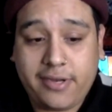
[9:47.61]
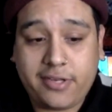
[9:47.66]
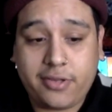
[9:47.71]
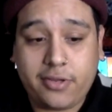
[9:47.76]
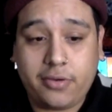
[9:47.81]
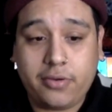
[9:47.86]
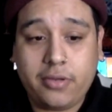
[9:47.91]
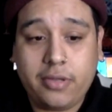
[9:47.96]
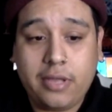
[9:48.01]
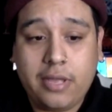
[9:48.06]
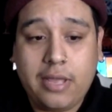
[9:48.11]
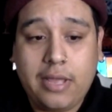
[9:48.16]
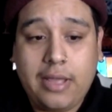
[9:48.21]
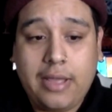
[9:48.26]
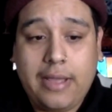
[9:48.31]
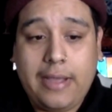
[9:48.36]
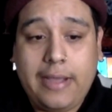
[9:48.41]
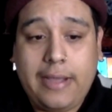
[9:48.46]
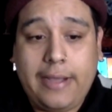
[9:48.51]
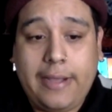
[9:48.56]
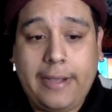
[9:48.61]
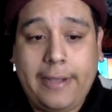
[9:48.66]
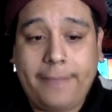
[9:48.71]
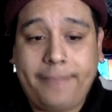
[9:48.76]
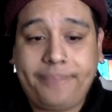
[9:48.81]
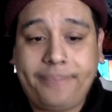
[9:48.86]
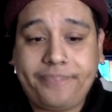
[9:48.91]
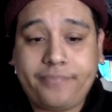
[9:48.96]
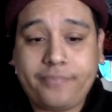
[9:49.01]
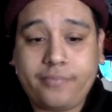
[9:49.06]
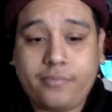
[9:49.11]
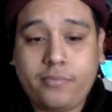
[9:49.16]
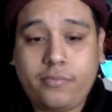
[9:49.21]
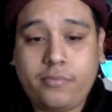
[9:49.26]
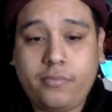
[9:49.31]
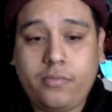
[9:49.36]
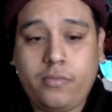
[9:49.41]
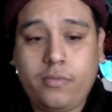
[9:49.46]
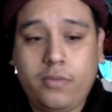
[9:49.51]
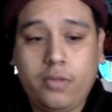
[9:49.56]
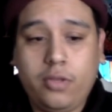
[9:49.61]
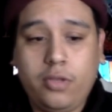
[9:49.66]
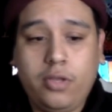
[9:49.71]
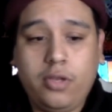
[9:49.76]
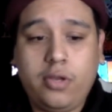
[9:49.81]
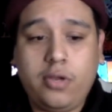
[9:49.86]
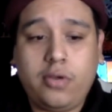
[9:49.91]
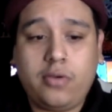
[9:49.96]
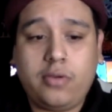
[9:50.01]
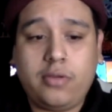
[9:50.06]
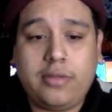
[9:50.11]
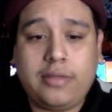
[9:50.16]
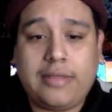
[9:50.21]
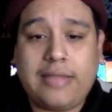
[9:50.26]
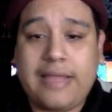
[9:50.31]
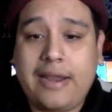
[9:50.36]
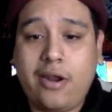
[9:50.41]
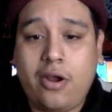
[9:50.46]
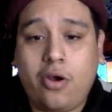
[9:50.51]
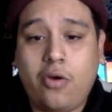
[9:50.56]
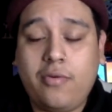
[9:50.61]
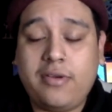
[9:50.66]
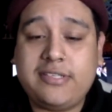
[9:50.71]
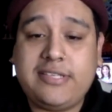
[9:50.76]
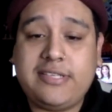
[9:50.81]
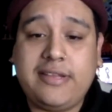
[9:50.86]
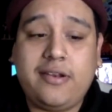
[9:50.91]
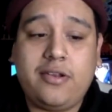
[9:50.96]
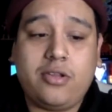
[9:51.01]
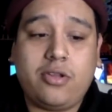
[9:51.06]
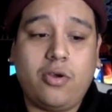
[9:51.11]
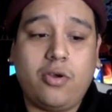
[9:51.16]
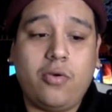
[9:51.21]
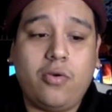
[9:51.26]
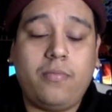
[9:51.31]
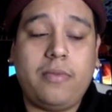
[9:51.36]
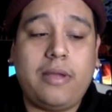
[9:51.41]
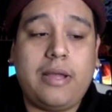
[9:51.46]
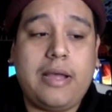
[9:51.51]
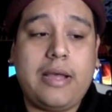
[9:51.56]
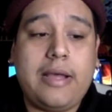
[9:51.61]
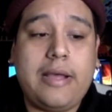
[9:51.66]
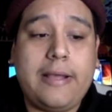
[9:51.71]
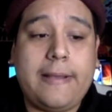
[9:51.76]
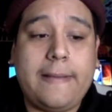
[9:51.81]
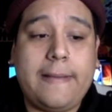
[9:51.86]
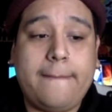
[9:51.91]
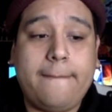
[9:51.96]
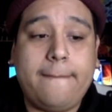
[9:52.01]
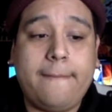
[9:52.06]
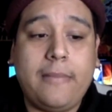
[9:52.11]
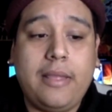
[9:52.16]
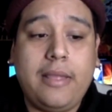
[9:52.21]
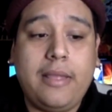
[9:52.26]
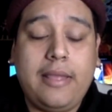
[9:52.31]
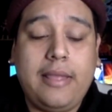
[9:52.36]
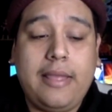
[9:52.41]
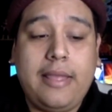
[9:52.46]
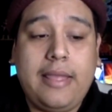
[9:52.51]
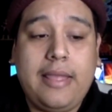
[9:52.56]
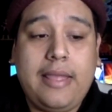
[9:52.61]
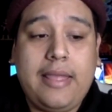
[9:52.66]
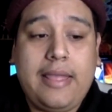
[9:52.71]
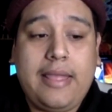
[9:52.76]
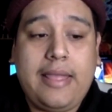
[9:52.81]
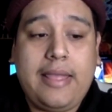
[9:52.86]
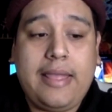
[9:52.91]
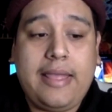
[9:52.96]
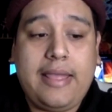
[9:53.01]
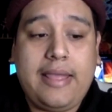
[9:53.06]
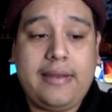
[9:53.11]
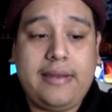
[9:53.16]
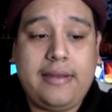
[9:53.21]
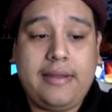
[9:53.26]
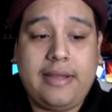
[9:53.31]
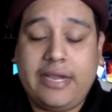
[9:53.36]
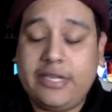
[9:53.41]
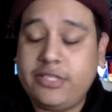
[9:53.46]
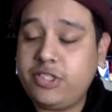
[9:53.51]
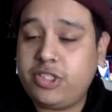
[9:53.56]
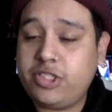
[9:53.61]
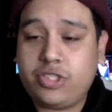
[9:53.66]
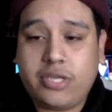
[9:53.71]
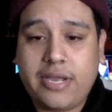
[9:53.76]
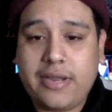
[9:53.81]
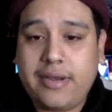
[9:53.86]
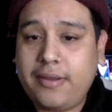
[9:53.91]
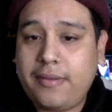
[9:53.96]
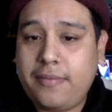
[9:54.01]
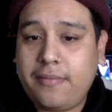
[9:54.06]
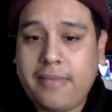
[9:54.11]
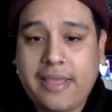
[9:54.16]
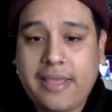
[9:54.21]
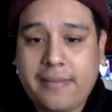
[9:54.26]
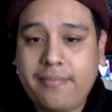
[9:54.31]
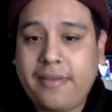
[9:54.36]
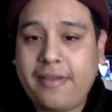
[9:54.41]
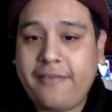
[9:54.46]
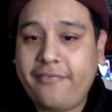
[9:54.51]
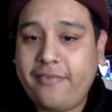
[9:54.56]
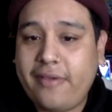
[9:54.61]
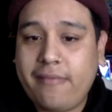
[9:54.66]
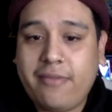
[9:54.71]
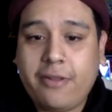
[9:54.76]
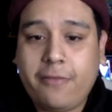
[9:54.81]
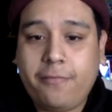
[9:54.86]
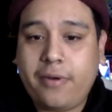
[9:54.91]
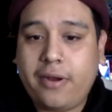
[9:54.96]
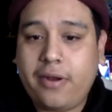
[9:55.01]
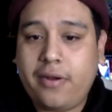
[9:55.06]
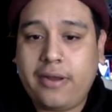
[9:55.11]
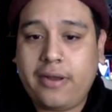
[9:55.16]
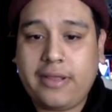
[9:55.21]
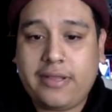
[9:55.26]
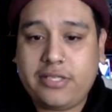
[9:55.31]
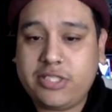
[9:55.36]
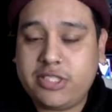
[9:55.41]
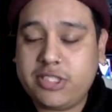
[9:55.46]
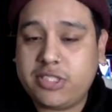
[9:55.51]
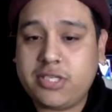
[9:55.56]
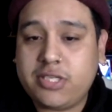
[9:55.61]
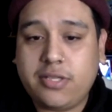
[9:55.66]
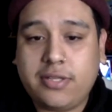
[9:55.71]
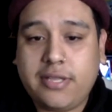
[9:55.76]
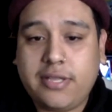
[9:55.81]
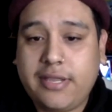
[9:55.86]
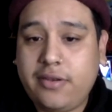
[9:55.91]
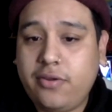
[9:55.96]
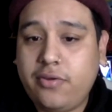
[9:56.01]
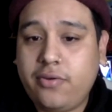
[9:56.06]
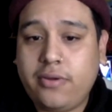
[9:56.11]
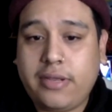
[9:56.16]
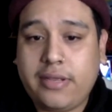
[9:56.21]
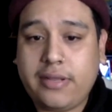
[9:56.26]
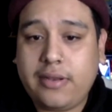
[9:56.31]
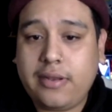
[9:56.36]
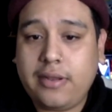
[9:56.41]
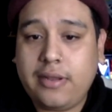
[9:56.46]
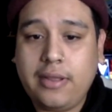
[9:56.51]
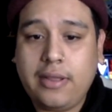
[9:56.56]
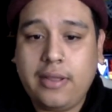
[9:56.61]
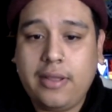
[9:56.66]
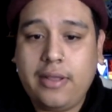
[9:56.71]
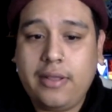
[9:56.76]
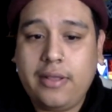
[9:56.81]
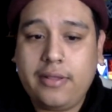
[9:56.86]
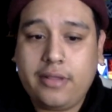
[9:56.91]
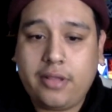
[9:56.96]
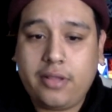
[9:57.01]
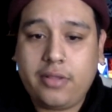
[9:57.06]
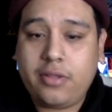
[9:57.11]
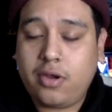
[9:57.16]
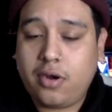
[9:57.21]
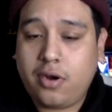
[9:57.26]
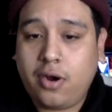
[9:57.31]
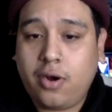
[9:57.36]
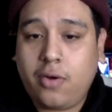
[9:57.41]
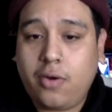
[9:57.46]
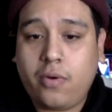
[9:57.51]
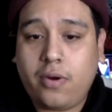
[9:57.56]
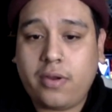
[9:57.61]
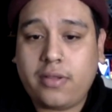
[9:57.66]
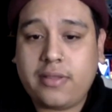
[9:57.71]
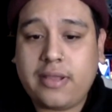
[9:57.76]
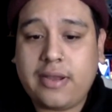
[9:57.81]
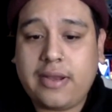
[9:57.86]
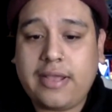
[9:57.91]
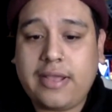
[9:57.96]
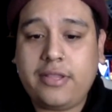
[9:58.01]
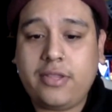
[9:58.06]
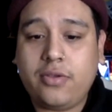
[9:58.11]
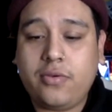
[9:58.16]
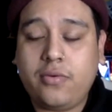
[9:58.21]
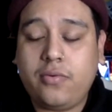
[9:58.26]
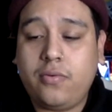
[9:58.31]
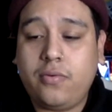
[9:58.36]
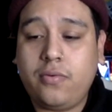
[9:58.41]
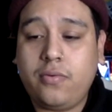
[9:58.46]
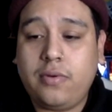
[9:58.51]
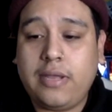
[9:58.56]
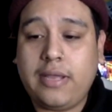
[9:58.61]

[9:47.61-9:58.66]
So um that always hits home. And I'm just trying to make my family proud and just continuing the hard work that I do.